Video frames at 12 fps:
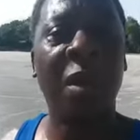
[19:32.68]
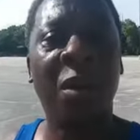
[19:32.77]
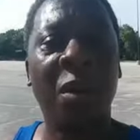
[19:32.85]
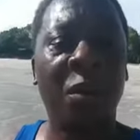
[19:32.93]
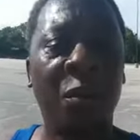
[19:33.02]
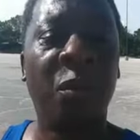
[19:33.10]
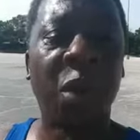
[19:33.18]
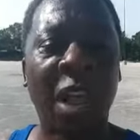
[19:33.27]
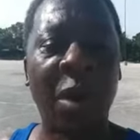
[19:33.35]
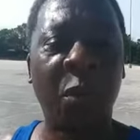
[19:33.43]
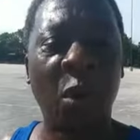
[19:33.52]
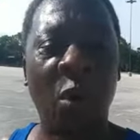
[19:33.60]
black
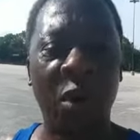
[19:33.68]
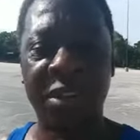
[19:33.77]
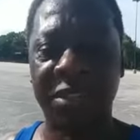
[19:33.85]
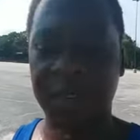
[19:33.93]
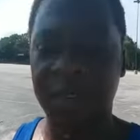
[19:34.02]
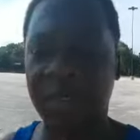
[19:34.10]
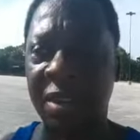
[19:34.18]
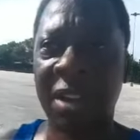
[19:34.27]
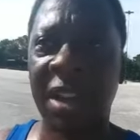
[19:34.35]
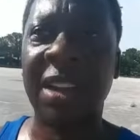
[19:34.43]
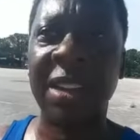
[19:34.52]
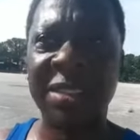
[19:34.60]
boys. And he
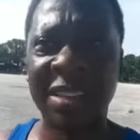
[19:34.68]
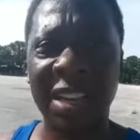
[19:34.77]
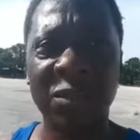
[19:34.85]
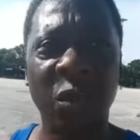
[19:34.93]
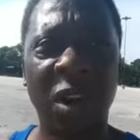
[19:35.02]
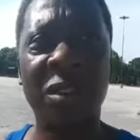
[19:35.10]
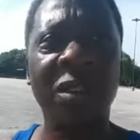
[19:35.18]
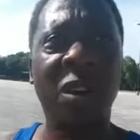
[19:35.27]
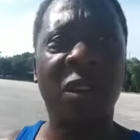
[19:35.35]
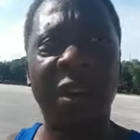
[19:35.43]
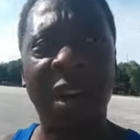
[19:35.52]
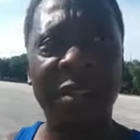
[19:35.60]
says, well, you know, if
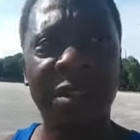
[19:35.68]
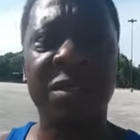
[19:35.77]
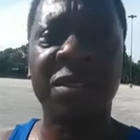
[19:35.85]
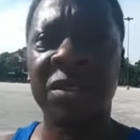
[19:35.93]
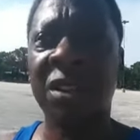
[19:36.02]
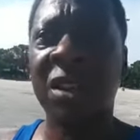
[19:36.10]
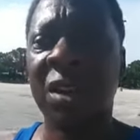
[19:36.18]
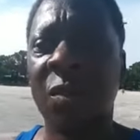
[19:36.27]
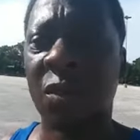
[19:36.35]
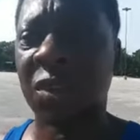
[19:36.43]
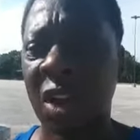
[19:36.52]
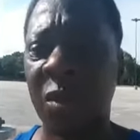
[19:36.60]
others want to come
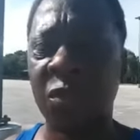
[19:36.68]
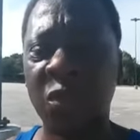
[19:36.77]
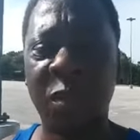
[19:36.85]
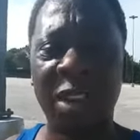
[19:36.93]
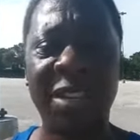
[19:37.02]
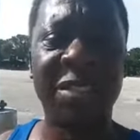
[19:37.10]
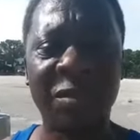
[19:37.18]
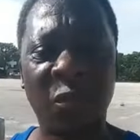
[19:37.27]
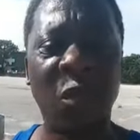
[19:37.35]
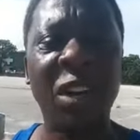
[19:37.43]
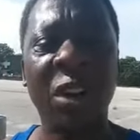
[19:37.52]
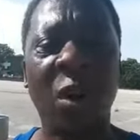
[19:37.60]
through, but we know
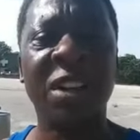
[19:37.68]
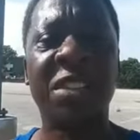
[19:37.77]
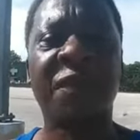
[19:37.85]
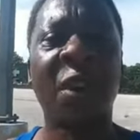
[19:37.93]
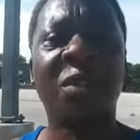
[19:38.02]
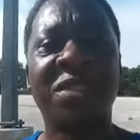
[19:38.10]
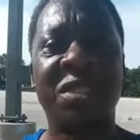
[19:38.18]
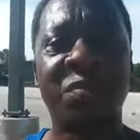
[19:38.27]
his focus is black